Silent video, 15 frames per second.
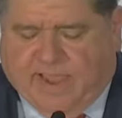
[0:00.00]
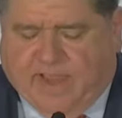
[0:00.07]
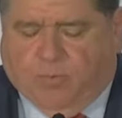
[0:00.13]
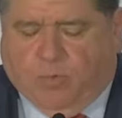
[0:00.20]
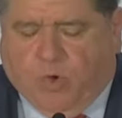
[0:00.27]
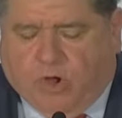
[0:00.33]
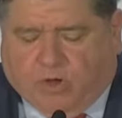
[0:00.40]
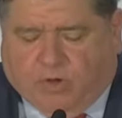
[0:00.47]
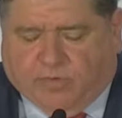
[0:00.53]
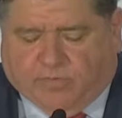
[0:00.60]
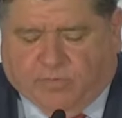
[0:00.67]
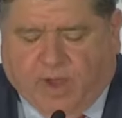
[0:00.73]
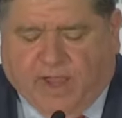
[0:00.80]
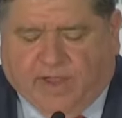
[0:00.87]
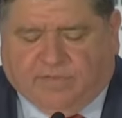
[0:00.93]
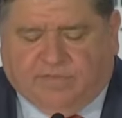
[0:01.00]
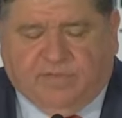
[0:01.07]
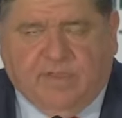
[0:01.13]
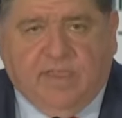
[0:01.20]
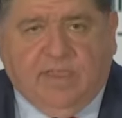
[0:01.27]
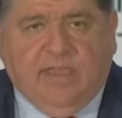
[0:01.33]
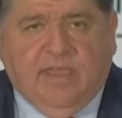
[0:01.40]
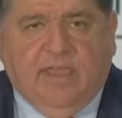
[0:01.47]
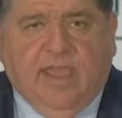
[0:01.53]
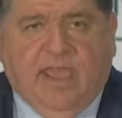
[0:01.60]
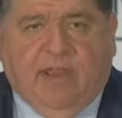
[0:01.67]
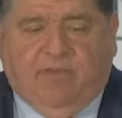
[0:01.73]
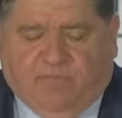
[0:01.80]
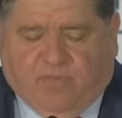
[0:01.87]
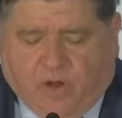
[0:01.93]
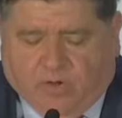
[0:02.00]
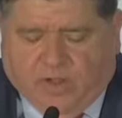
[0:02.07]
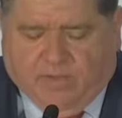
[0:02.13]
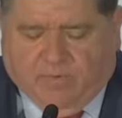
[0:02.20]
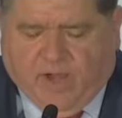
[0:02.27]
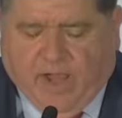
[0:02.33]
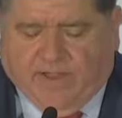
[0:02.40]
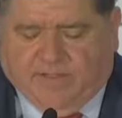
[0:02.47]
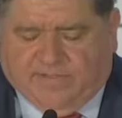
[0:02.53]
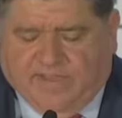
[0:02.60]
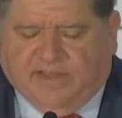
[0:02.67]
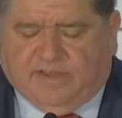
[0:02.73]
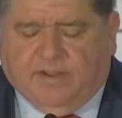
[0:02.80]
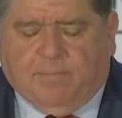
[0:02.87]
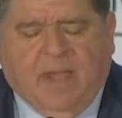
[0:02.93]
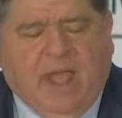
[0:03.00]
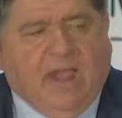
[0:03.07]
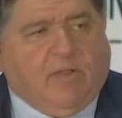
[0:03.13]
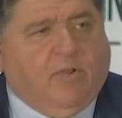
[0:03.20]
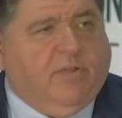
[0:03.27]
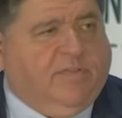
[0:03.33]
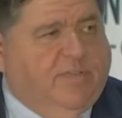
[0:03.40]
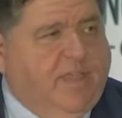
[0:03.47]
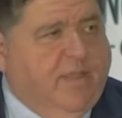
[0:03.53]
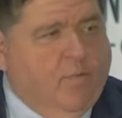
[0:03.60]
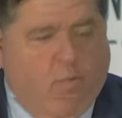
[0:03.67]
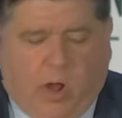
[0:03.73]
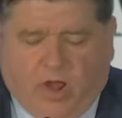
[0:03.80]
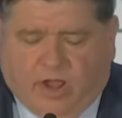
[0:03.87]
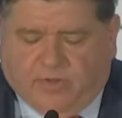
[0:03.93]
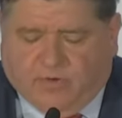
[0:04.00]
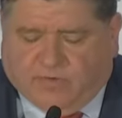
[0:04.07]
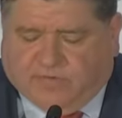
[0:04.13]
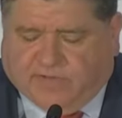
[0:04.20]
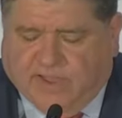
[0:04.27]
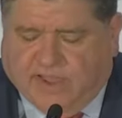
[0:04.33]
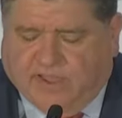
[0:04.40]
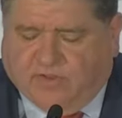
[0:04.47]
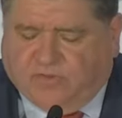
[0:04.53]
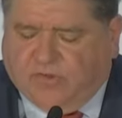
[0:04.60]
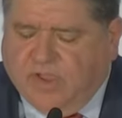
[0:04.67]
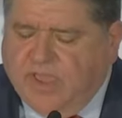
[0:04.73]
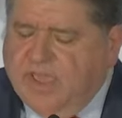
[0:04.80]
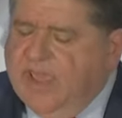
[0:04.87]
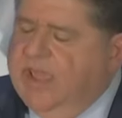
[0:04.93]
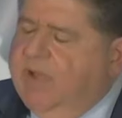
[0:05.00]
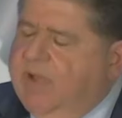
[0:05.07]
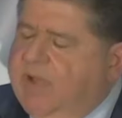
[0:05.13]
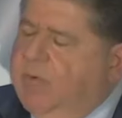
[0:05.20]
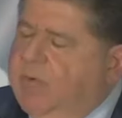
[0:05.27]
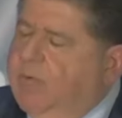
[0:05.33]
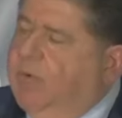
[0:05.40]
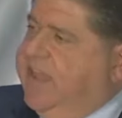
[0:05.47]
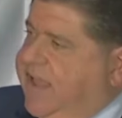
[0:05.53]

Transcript: and workers' rights and voting rights and democracy were under siege, it was the